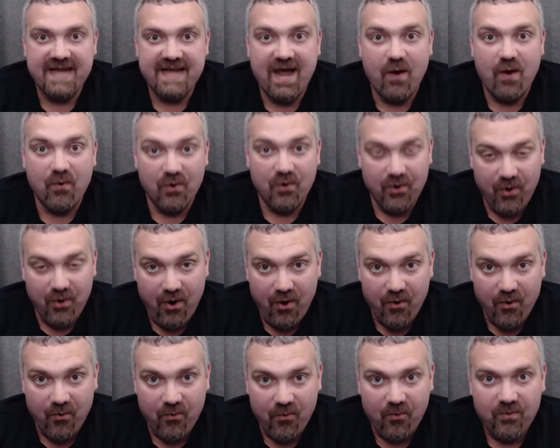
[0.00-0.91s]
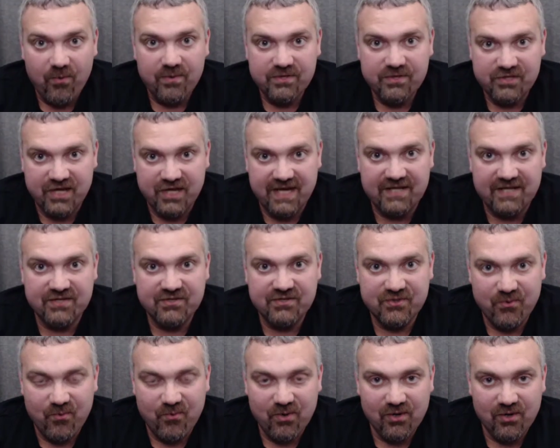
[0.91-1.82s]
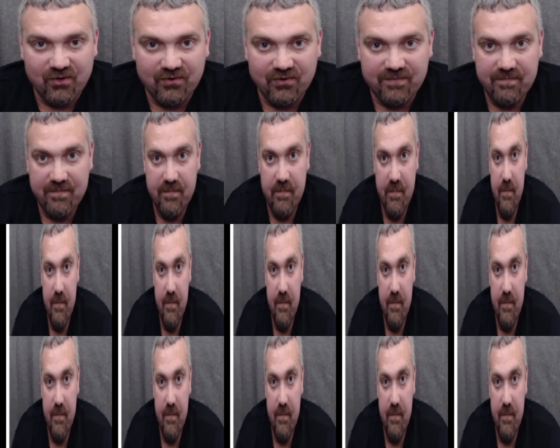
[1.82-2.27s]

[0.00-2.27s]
Now go change the world.